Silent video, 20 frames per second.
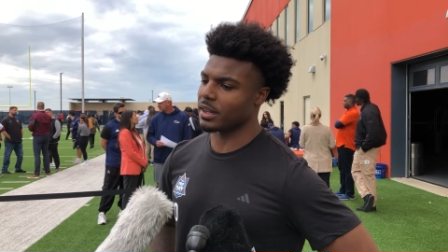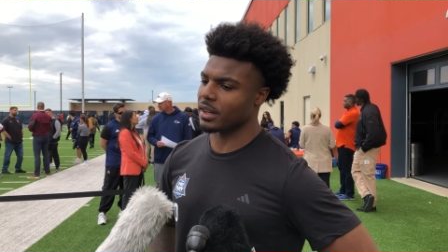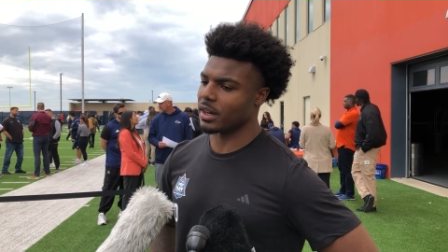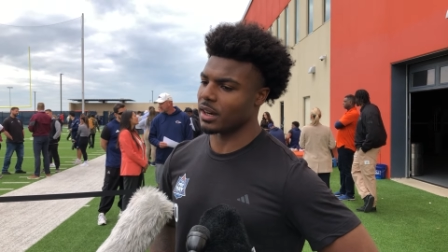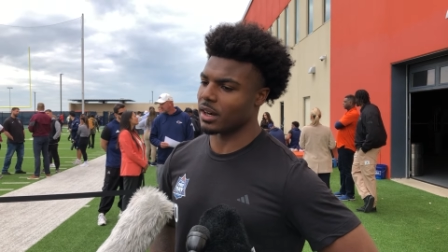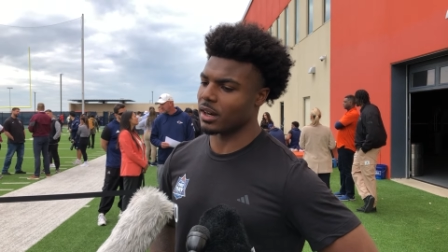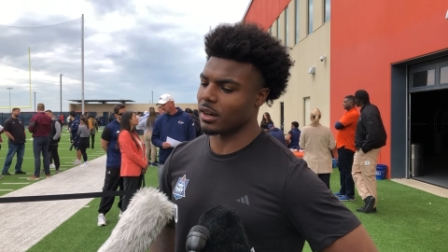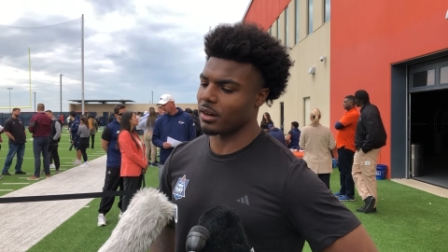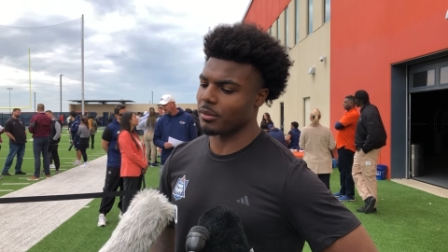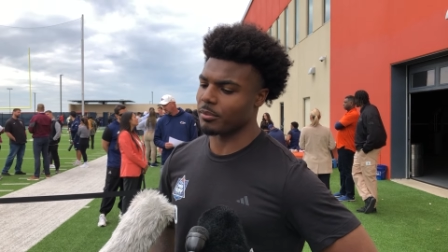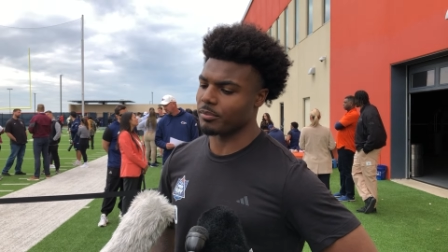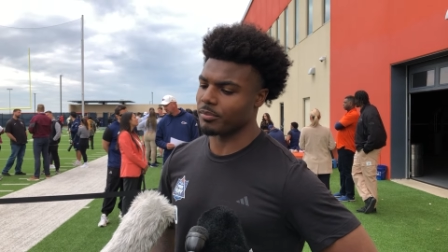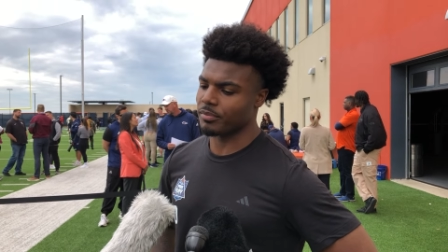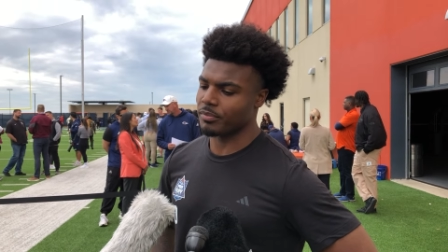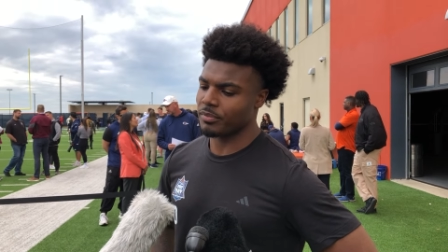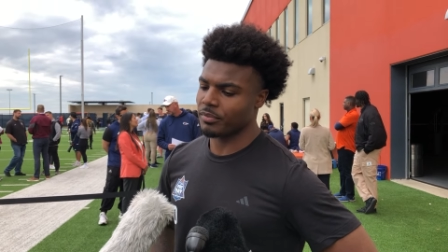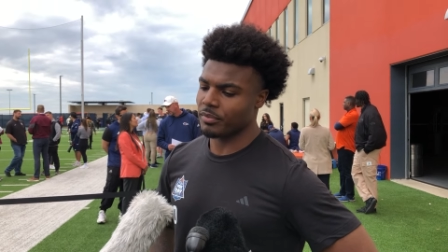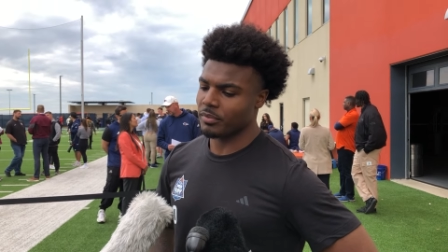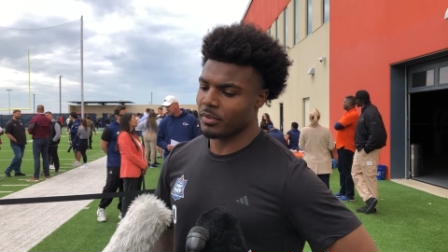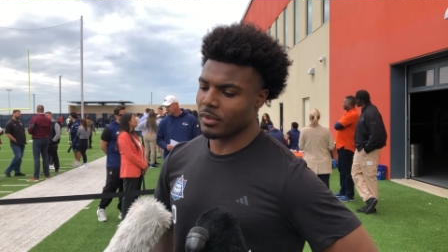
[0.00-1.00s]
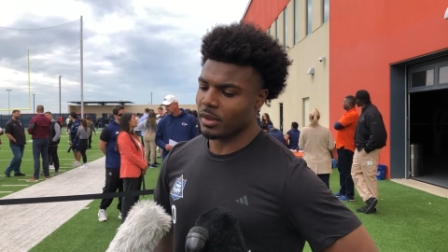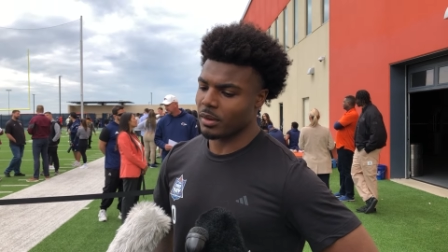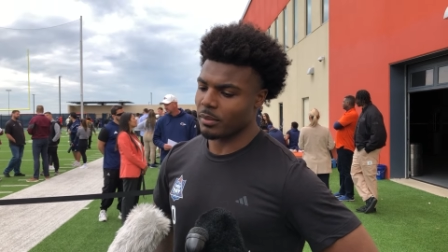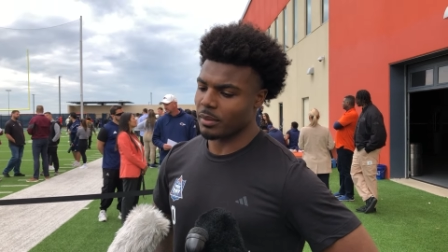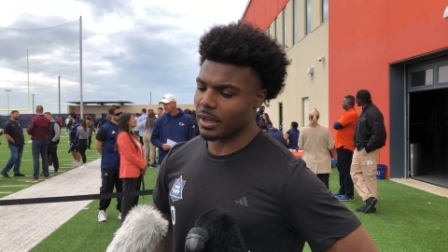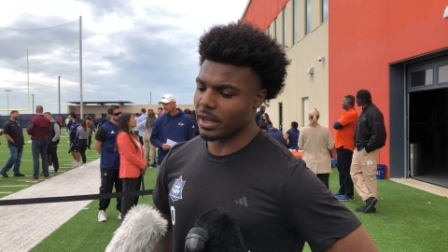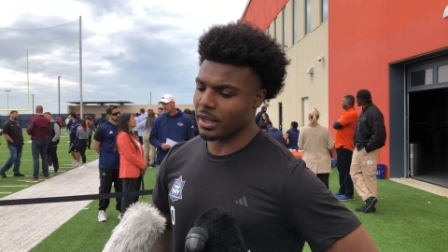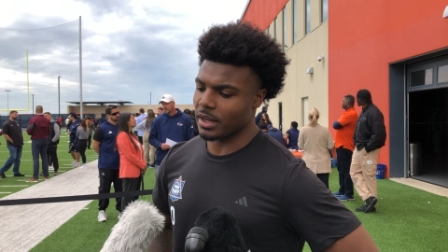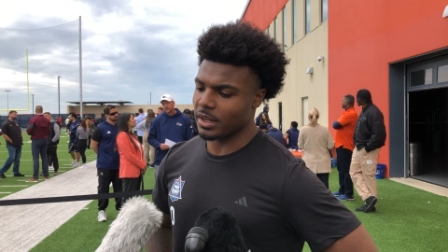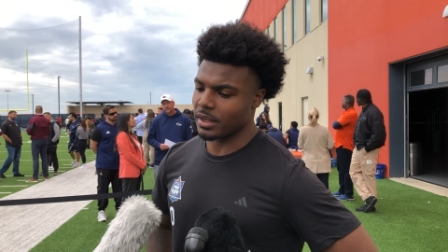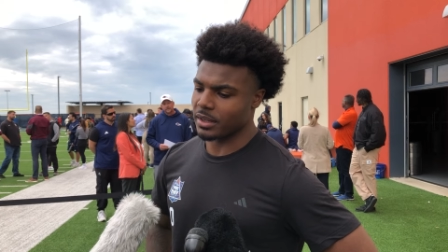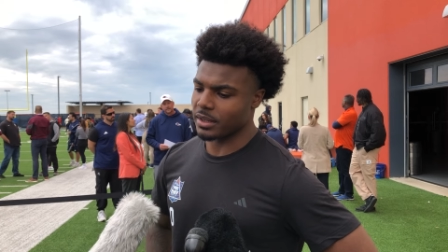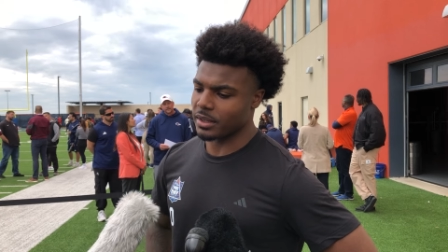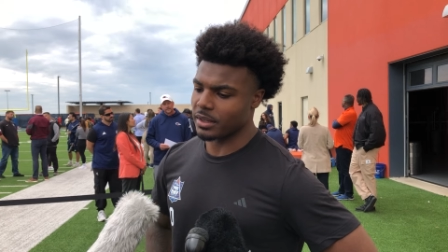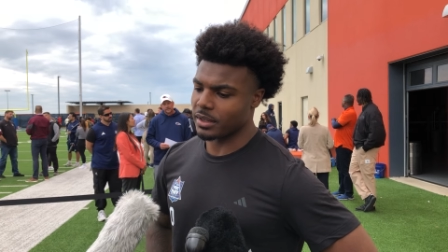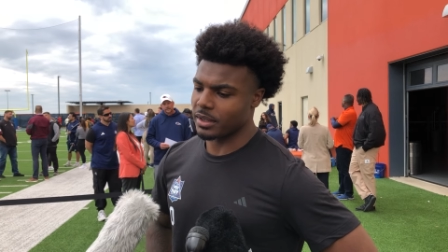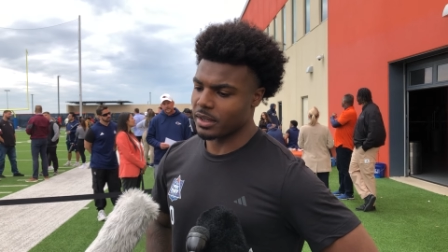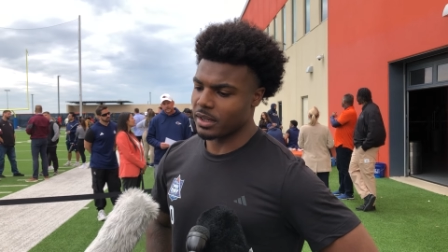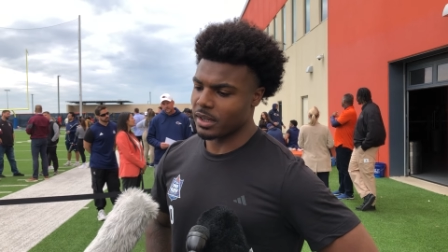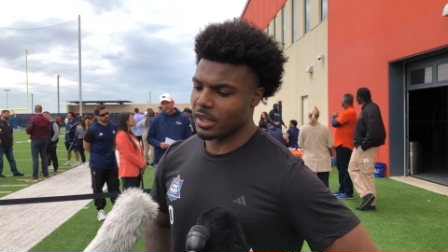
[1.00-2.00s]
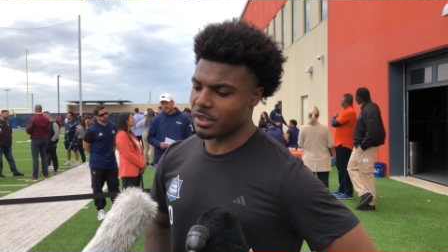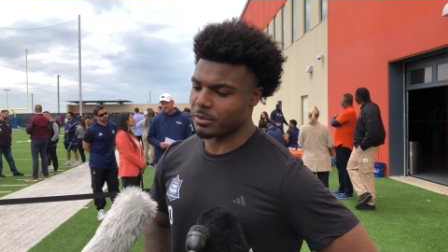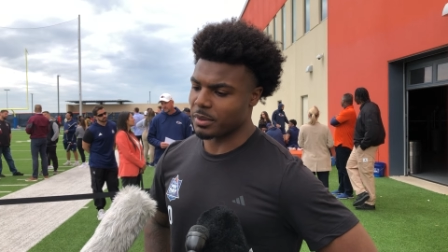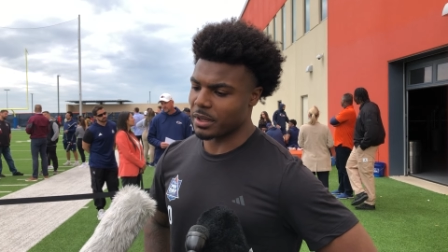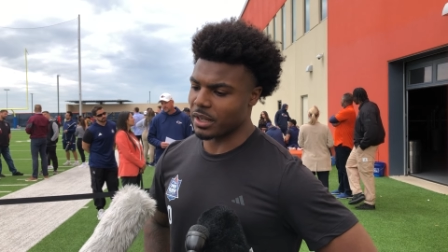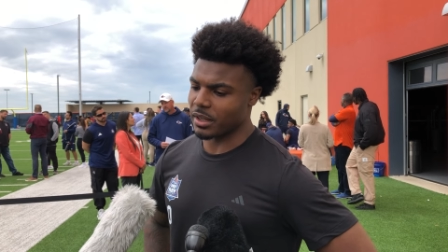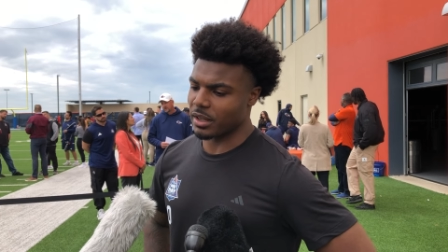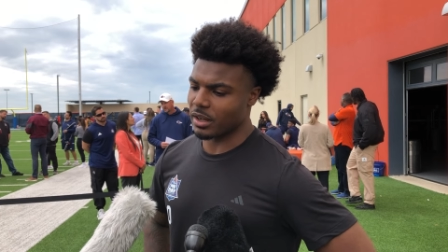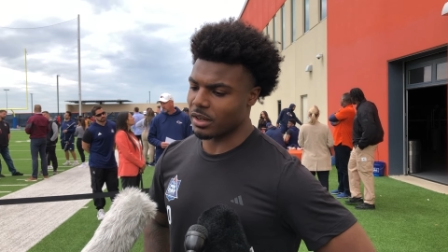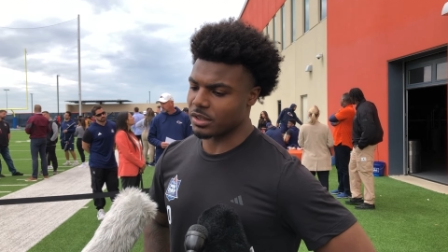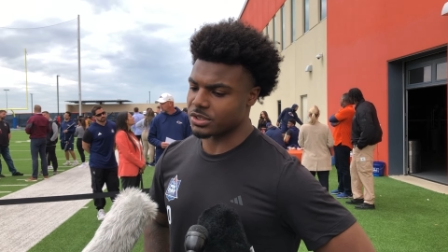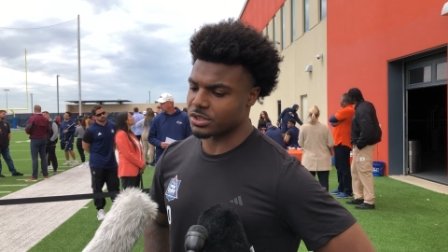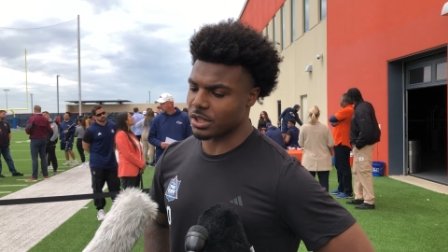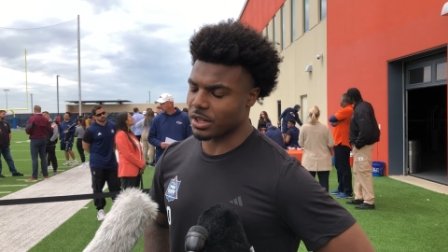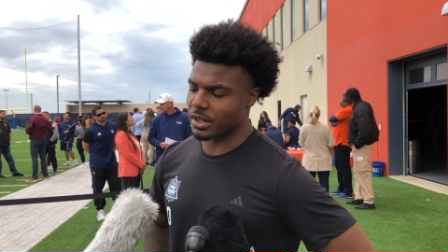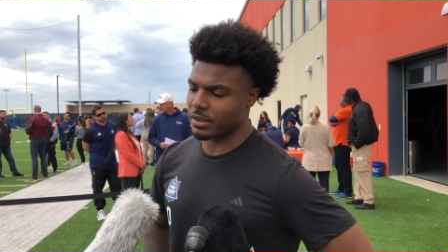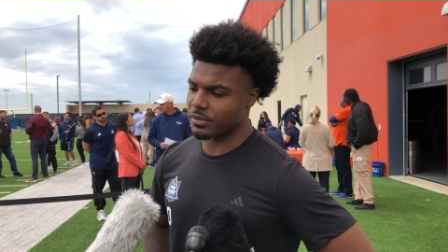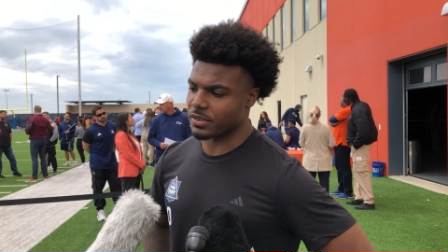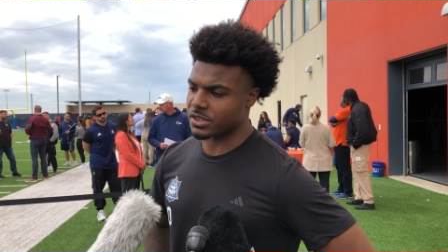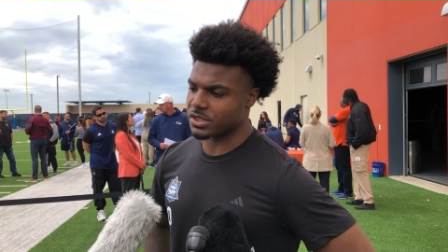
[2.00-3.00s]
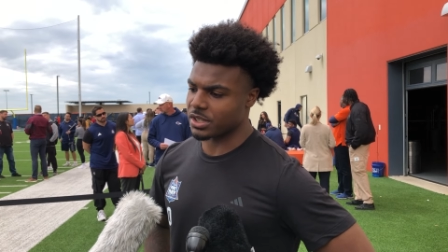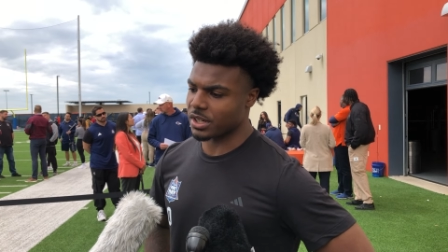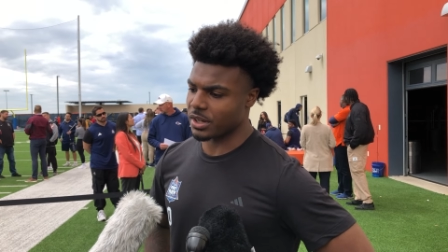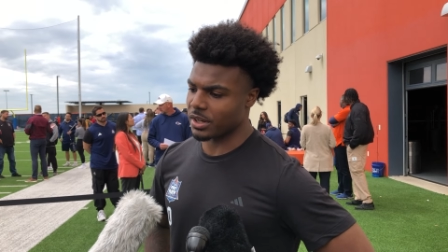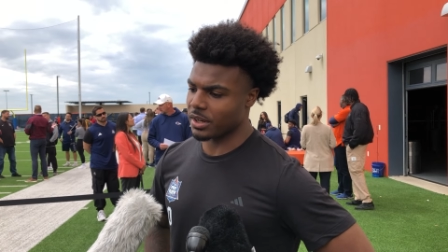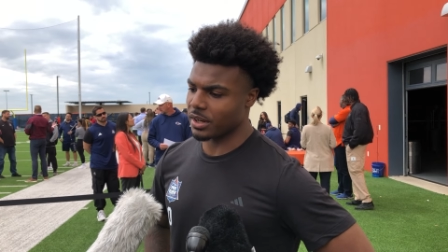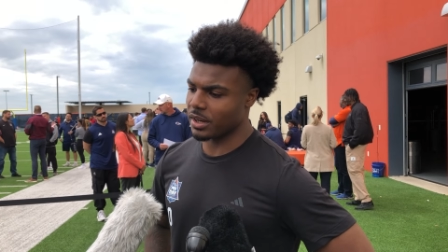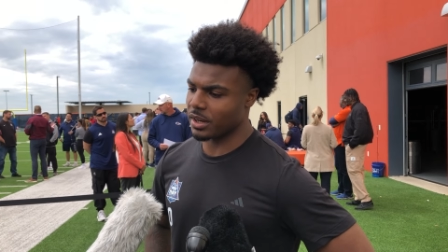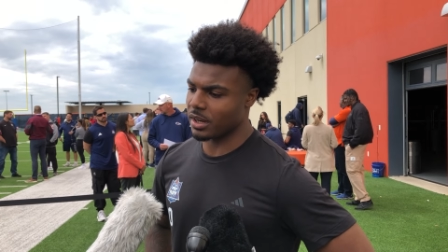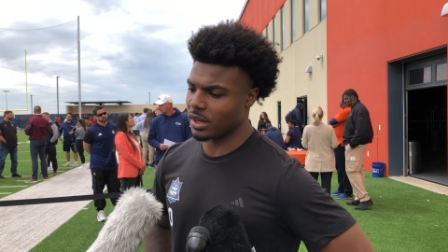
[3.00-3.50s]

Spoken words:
Man, and it's been a long journey for sure.